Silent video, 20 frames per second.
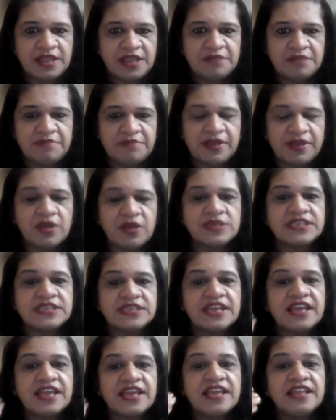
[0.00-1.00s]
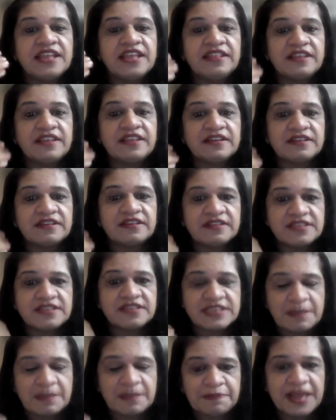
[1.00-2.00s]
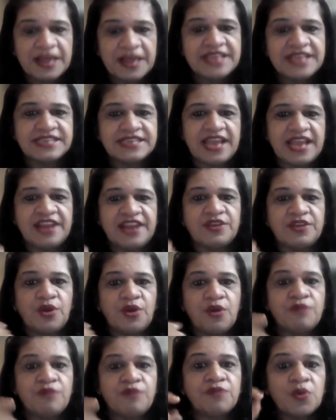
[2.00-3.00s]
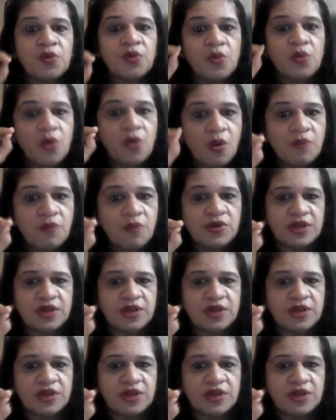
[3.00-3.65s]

because the supply side of who would